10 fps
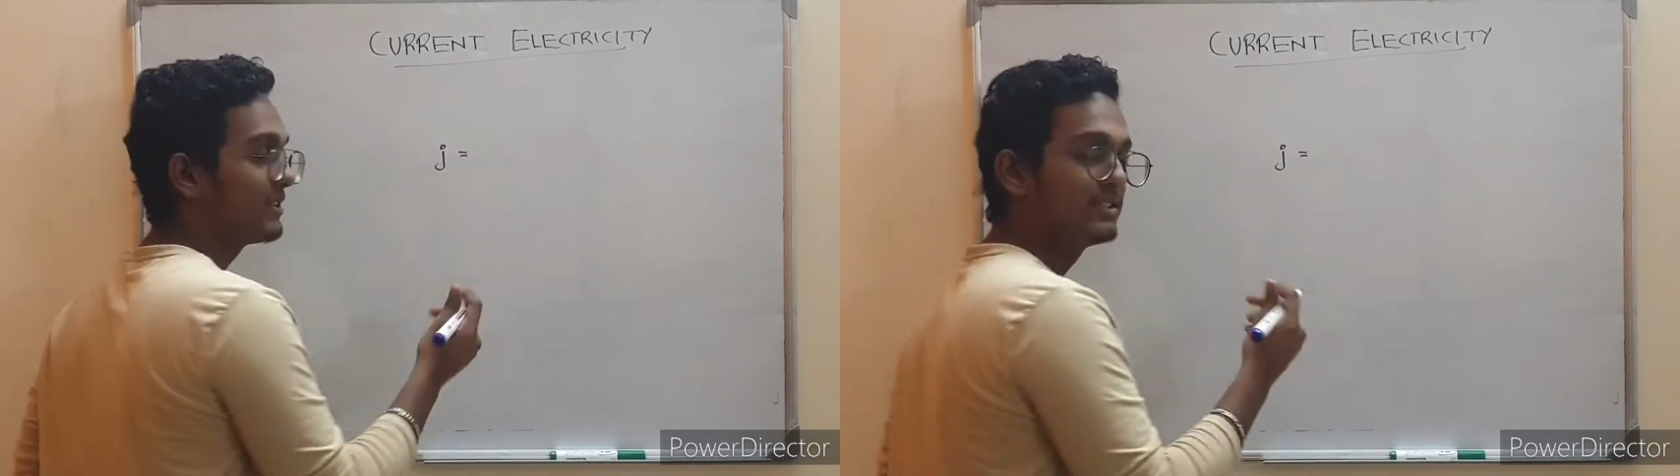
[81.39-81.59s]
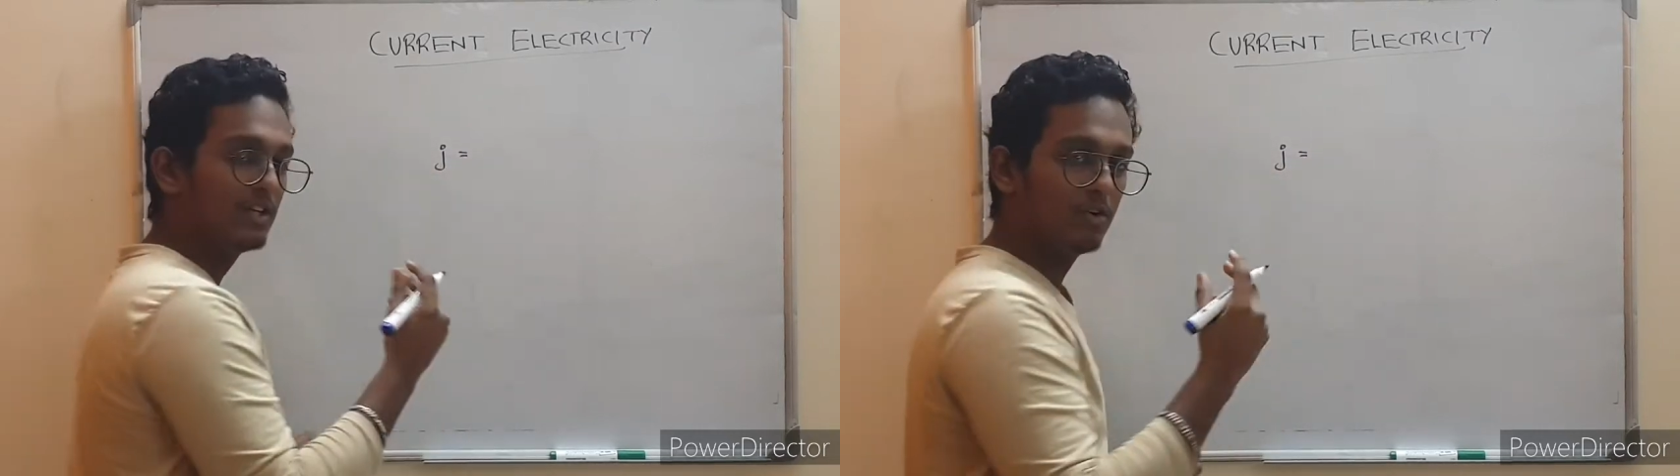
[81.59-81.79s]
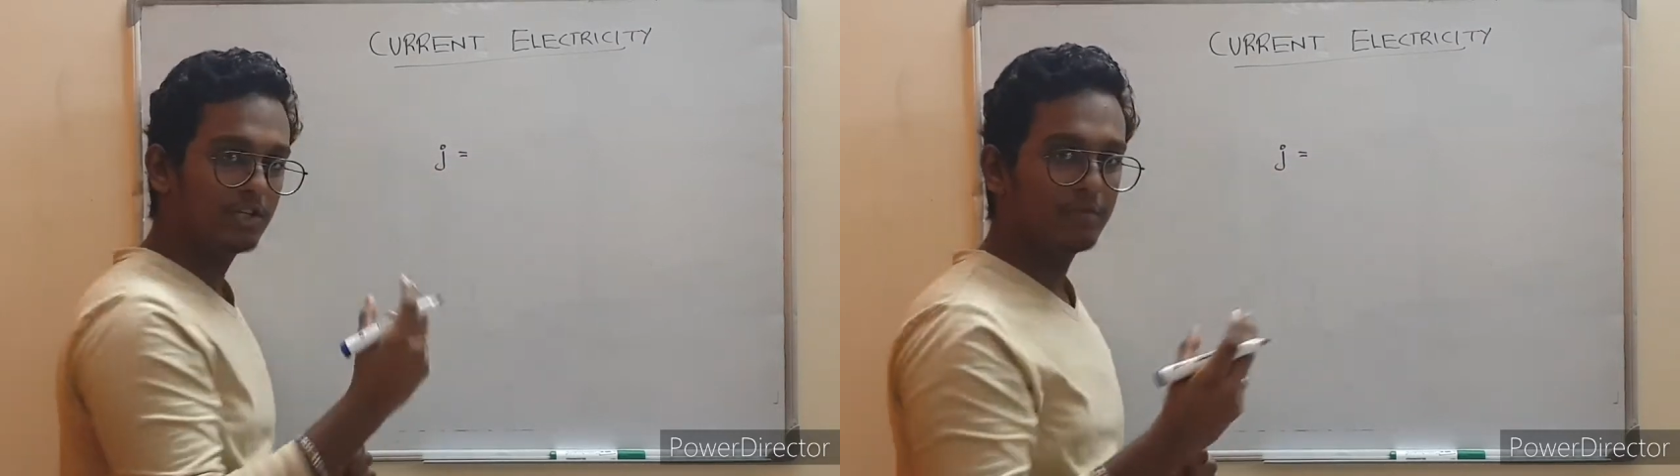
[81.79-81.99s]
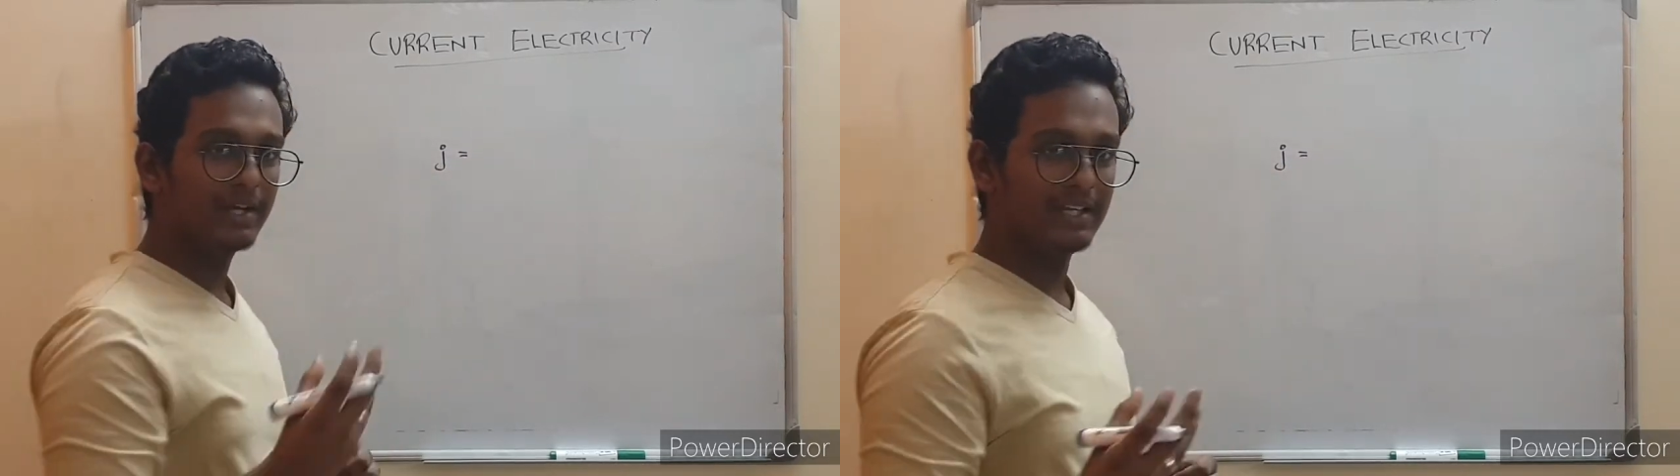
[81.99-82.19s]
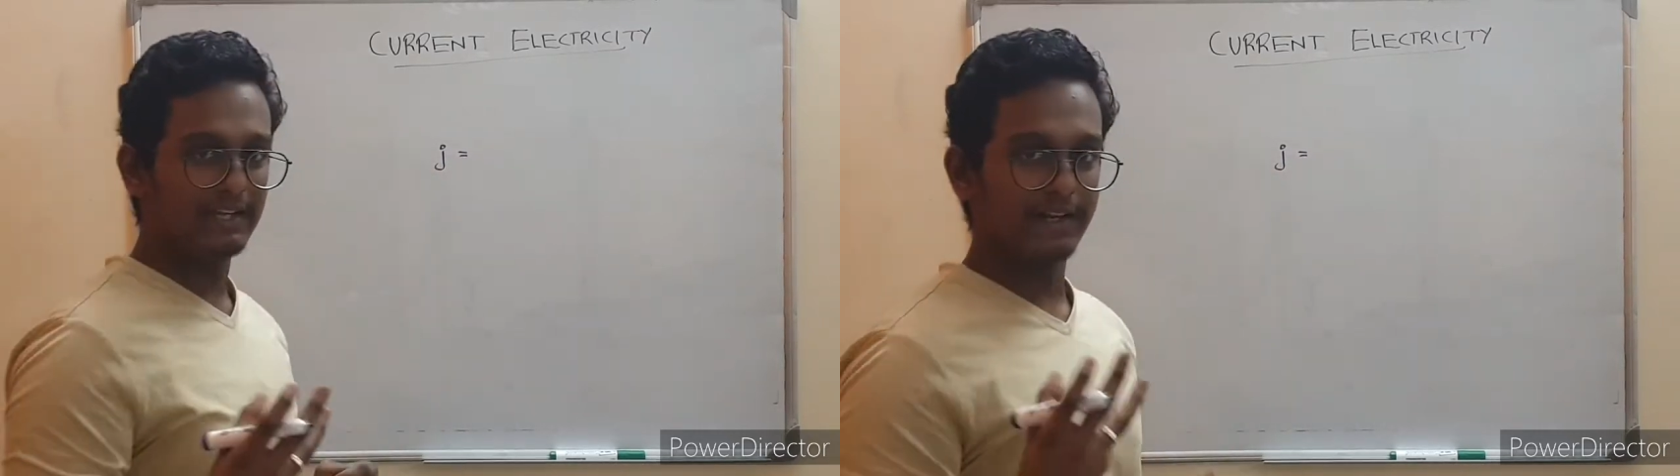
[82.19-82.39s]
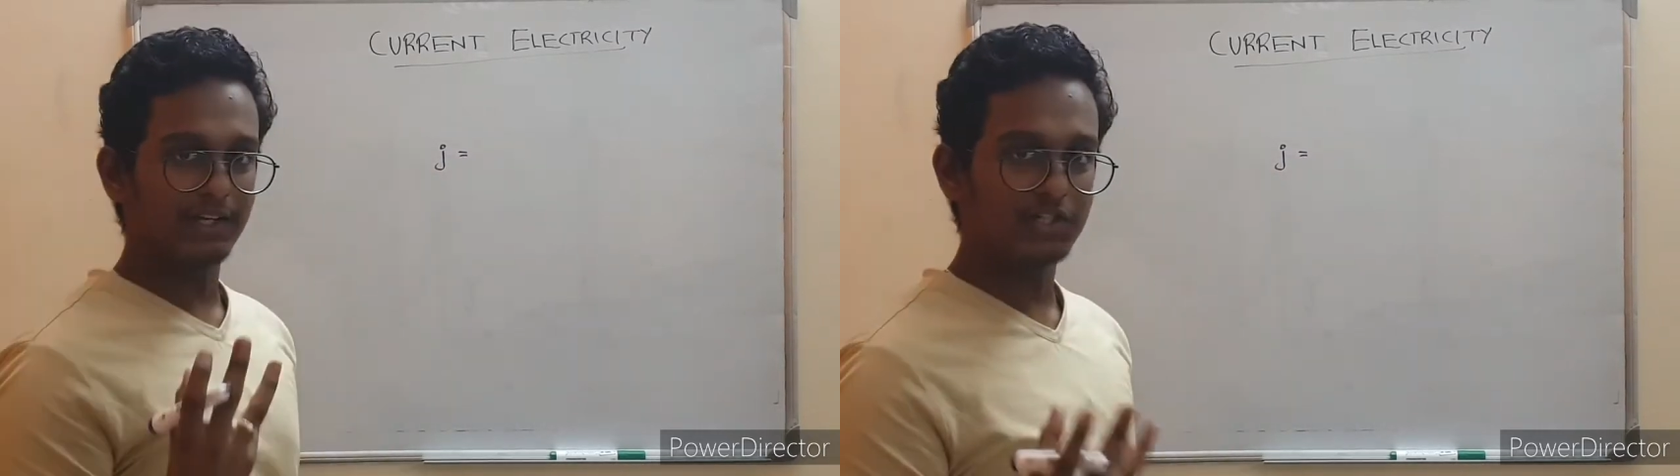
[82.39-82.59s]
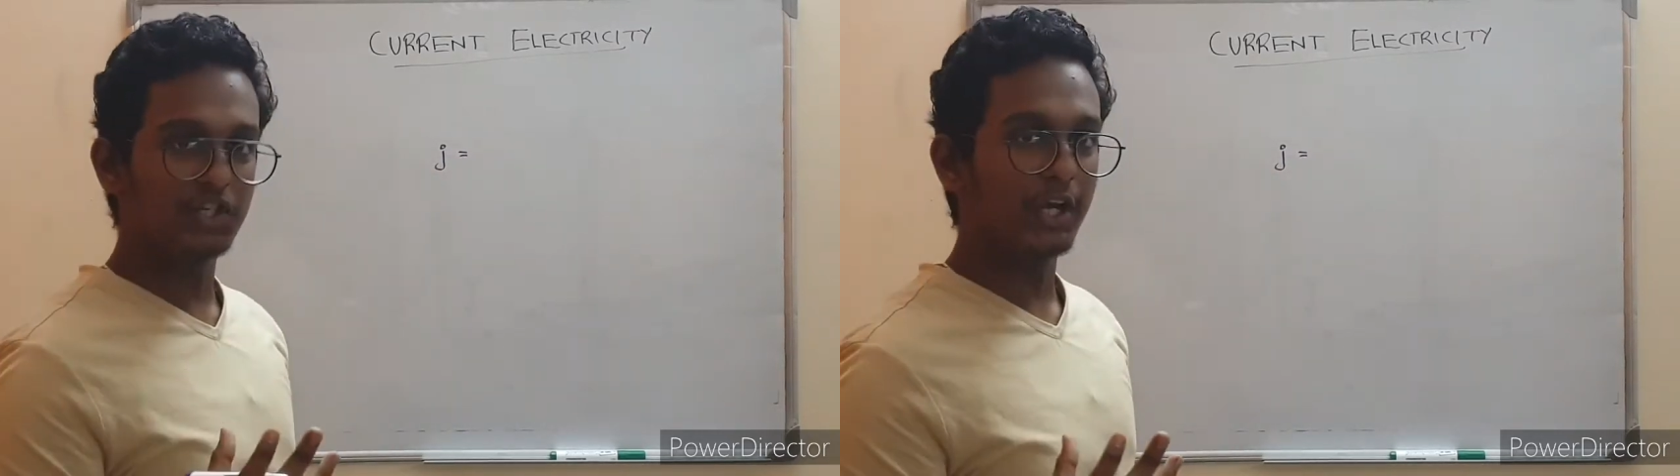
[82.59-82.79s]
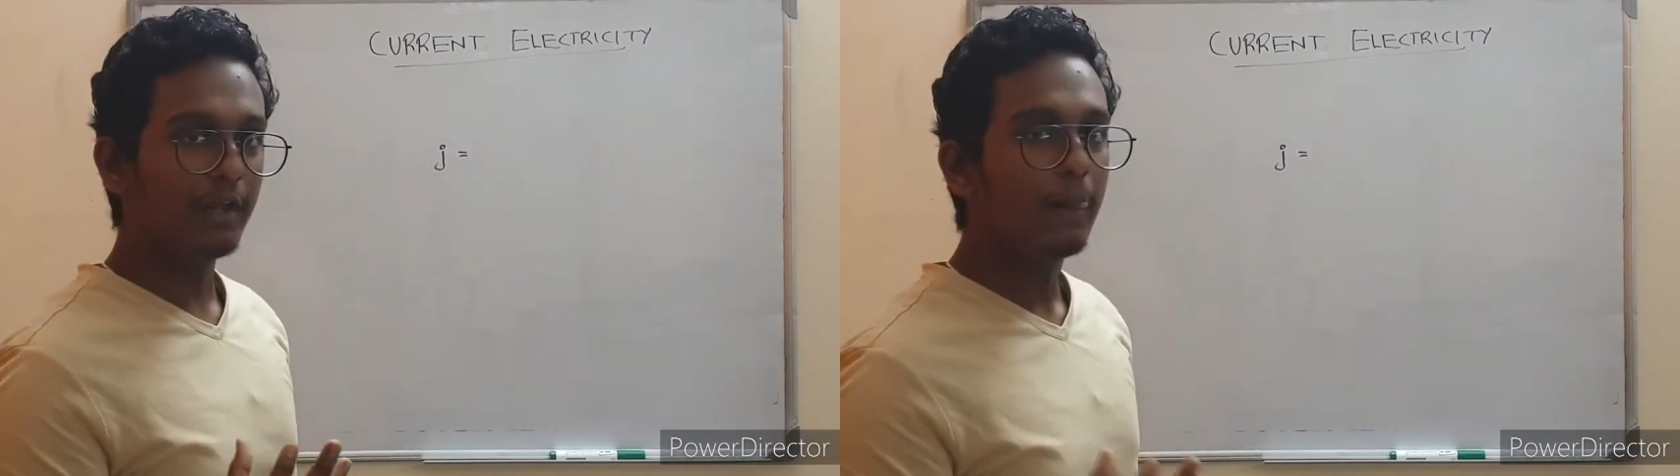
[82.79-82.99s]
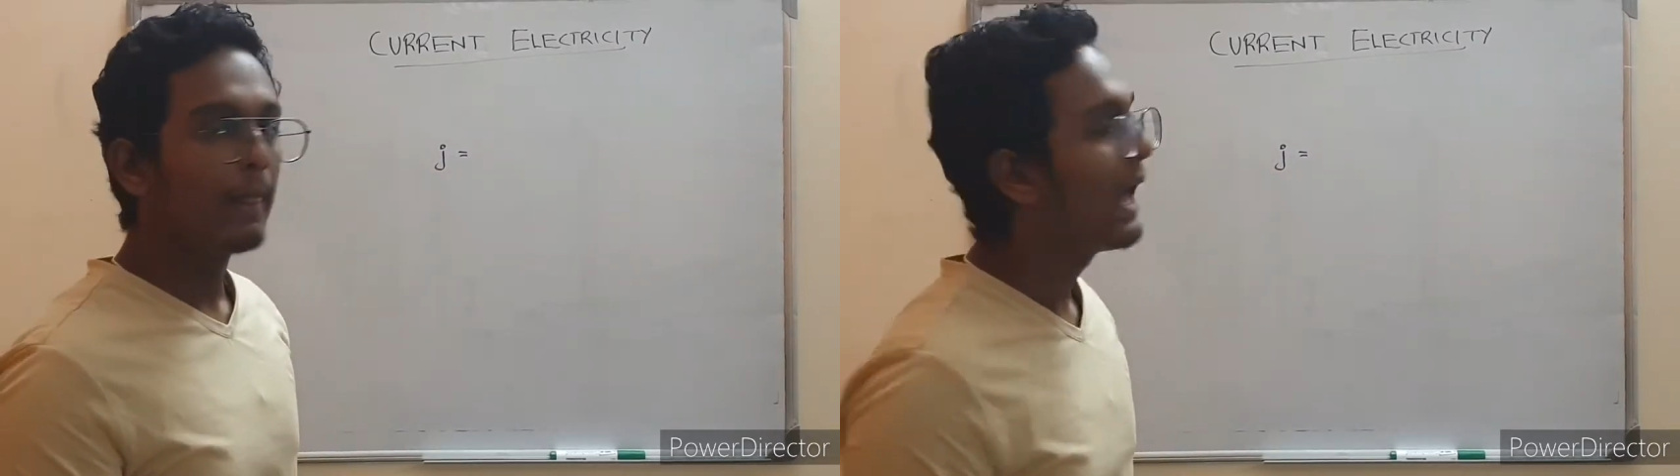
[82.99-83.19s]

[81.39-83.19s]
is denoted by the letter J.